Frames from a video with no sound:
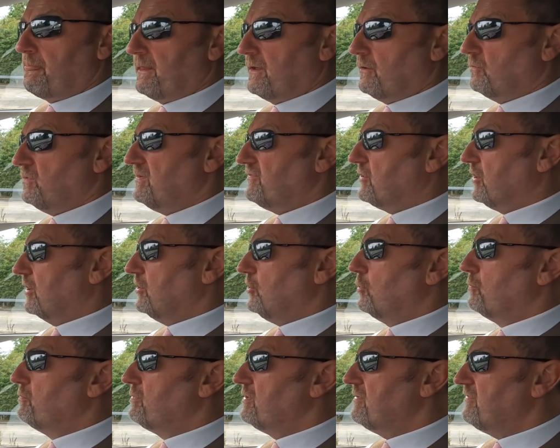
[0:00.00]
We've got a
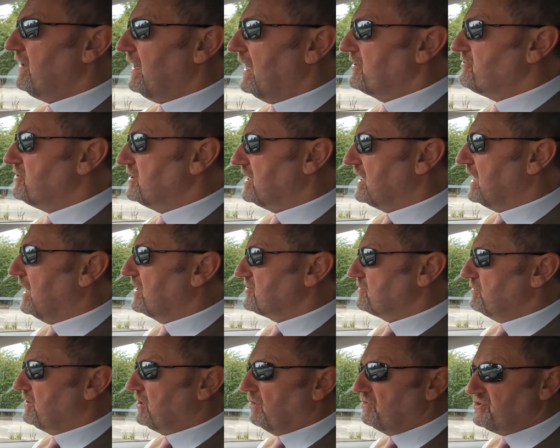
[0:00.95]
number of electric cars,
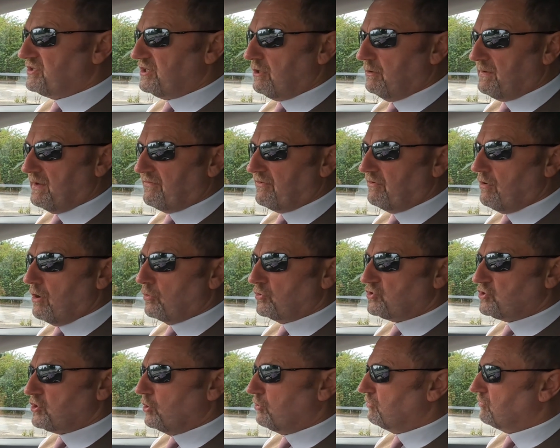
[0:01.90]
and we're going to do a bit of a
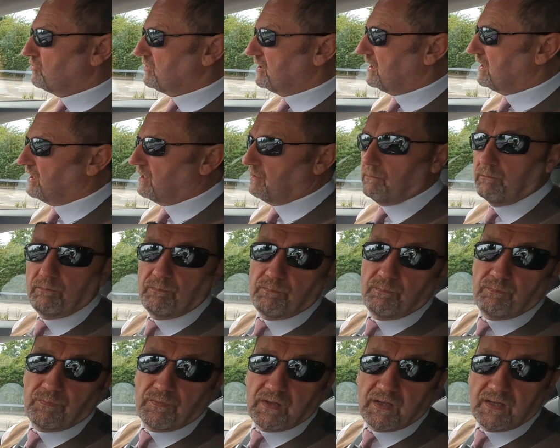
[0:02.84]
roadshow
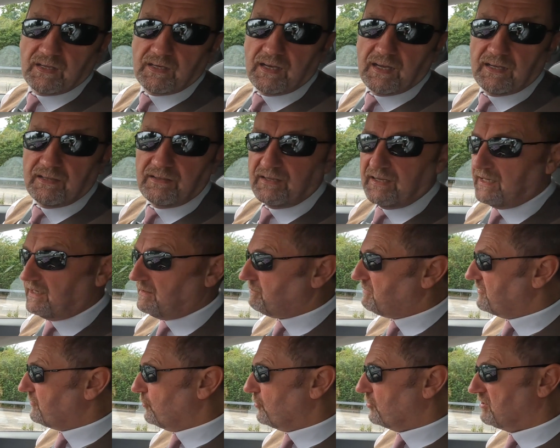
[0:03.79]
in
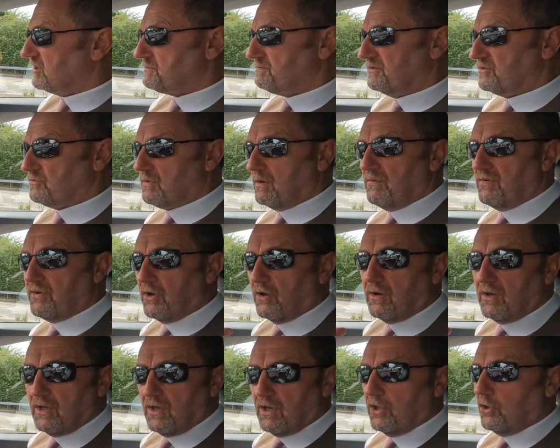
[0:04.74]
before Christmas, where we've
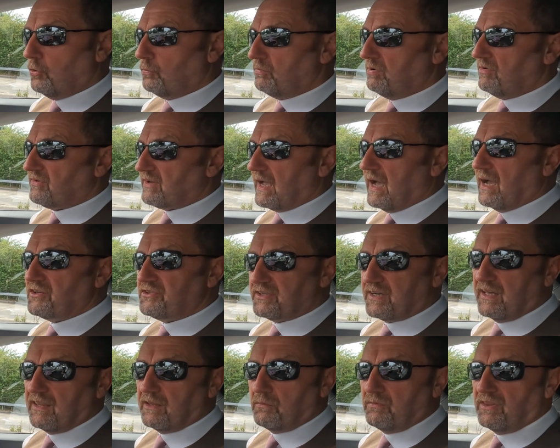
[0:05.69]
got a number of cars
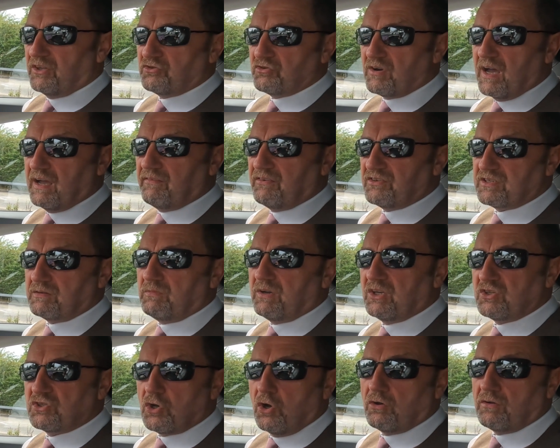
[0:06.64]
together with the drivers, and we
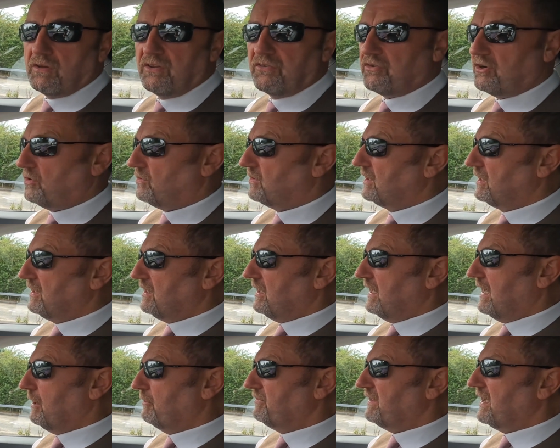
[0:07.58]
can talk you through
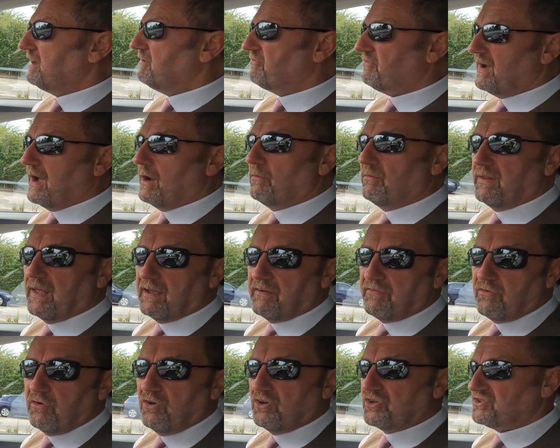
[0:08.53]
how they found their
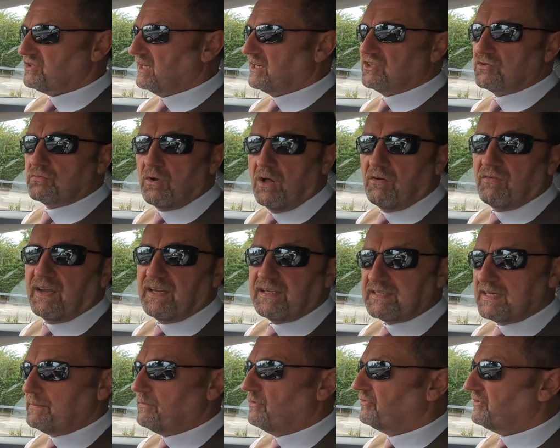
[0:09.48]
first 6, 12,
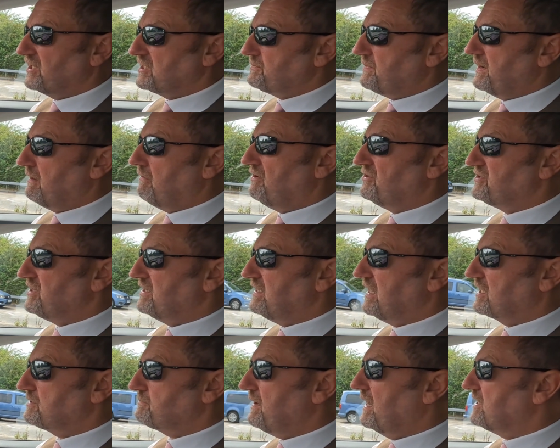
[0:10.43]
18 month experience in
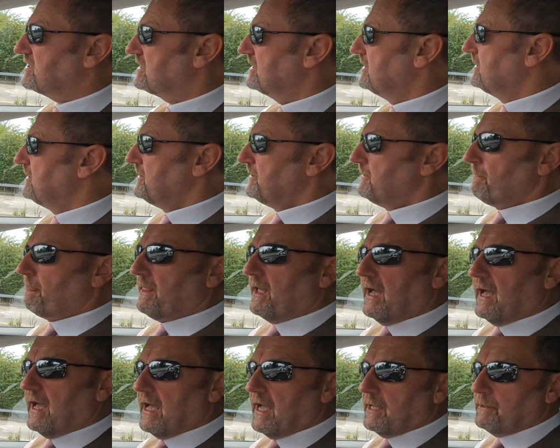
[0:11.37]
that space. It's
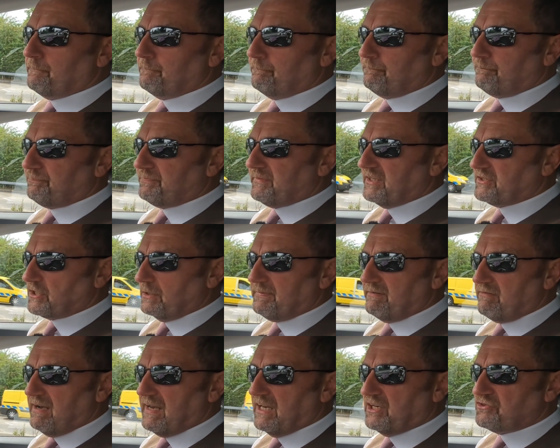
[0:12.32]
going to
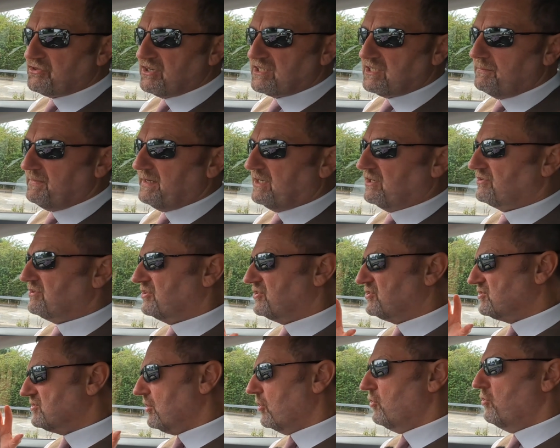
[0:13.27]
be really interesting because there's
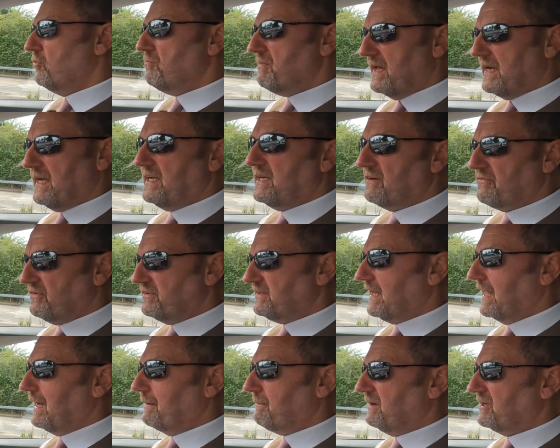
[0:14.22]
so many different
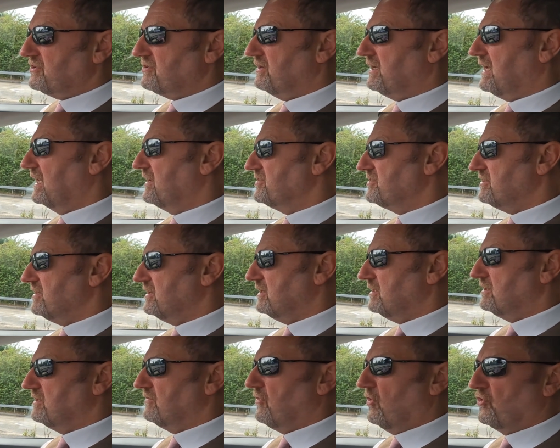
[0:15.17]
dynamics against
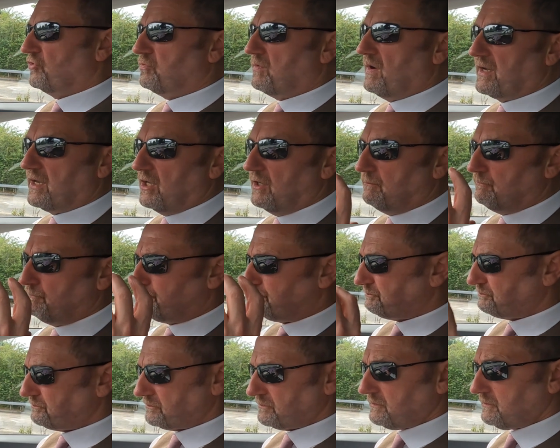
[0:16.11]
the Volkswagen,
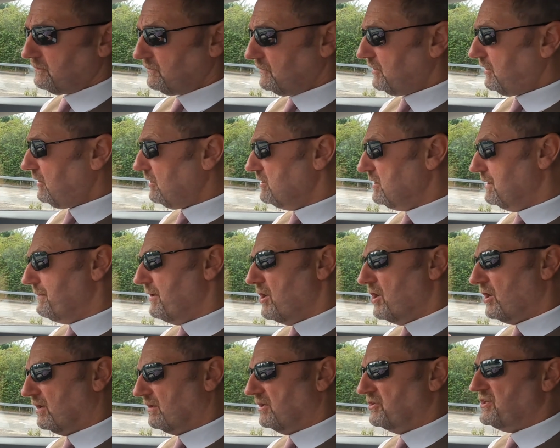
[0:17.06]
the
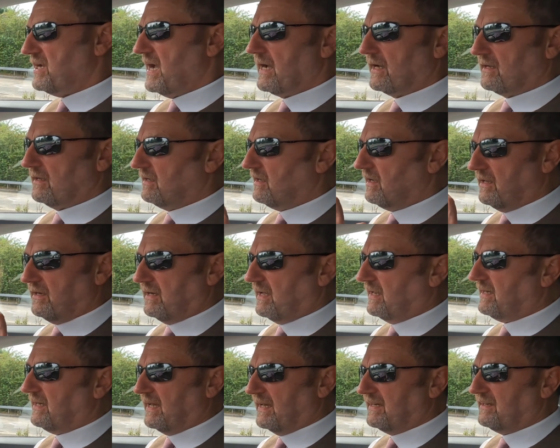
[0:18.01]
Merc, the Jag,
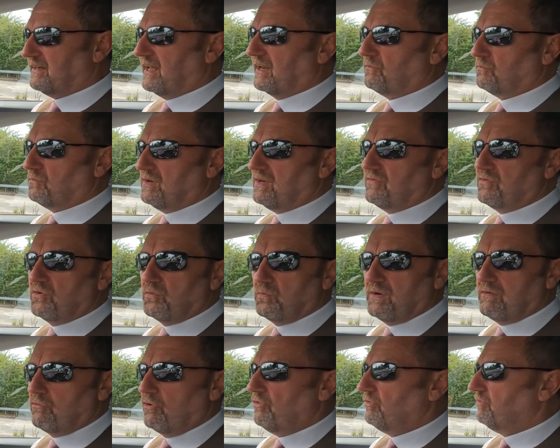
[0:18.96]
and we
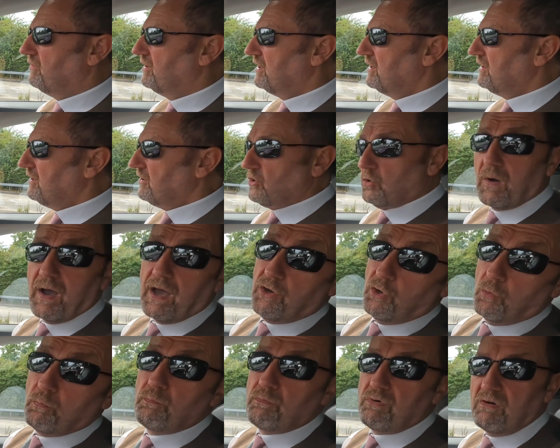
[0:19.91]
run quite a
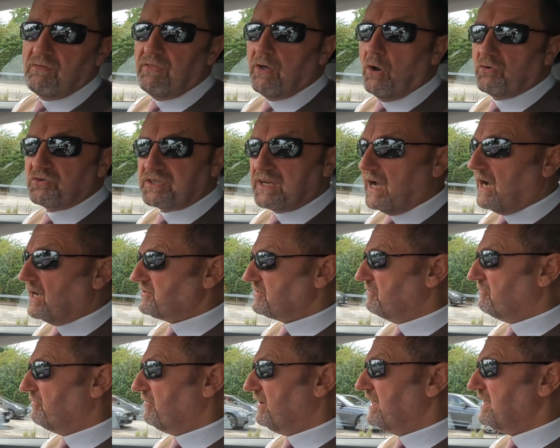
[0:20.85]
number of those cars
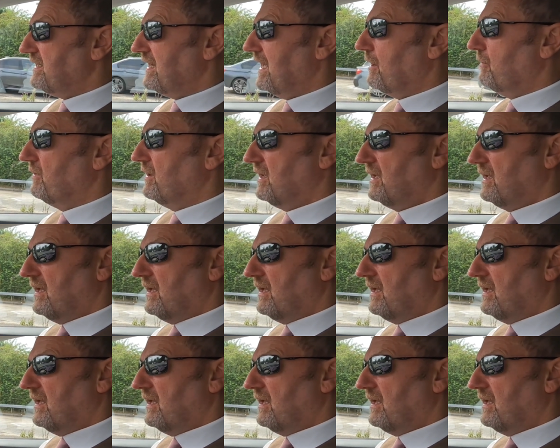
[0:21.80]
on fleet now.